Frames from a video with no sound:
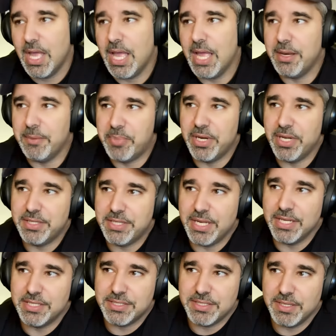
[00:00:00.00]
and but it, then
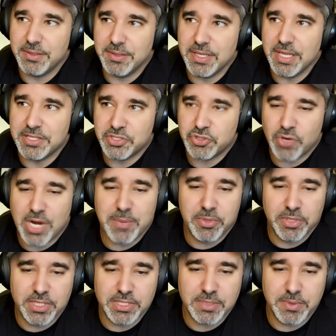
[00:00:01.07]
it's it's
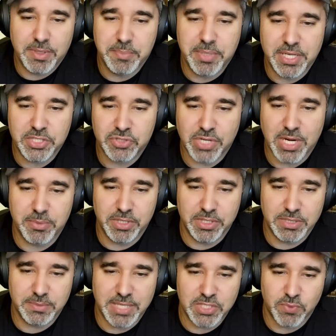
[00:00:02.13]
tribalism but it's
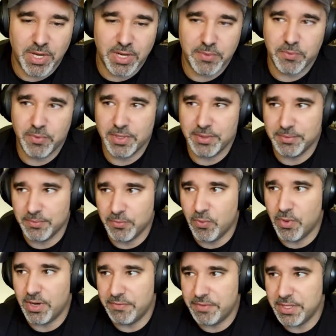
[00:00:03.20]
tribalism that's why we
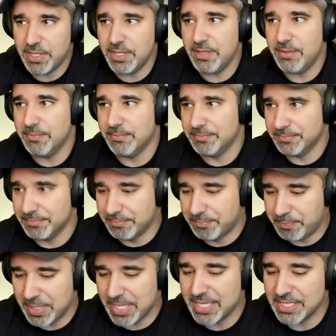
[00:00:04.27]
one of the
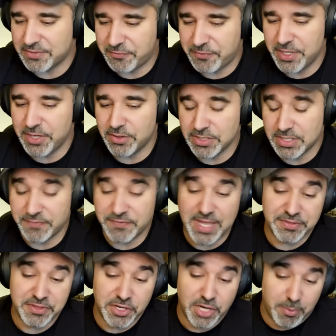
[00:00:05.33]
biggest fears if
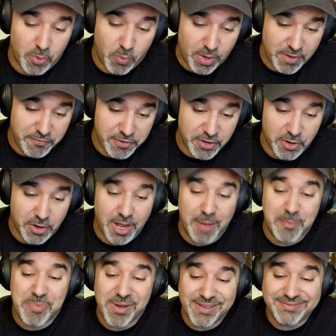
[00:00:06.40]
not the number one fear
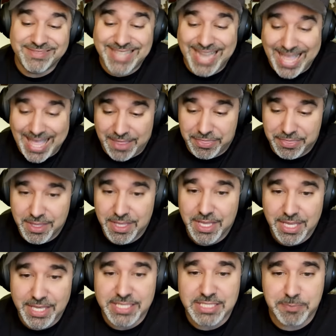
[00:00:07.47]
above death
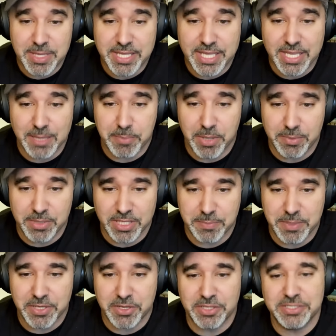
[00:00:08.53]
is speaking in public
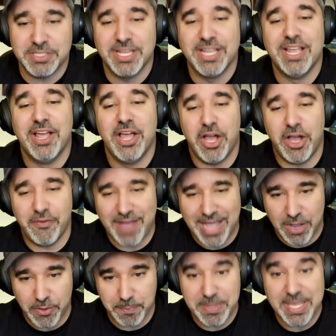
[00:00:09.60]
because right. of
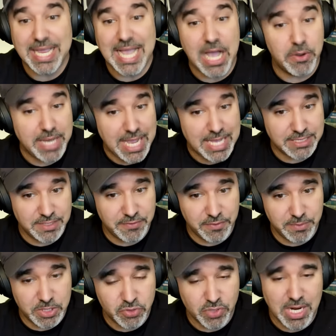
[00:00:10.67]
out being outcasted
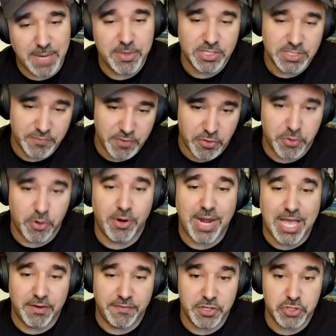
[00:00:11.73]
from the tribe because if you're thrown
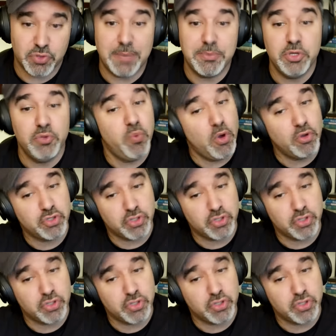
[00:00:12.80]
out of the tribe you won't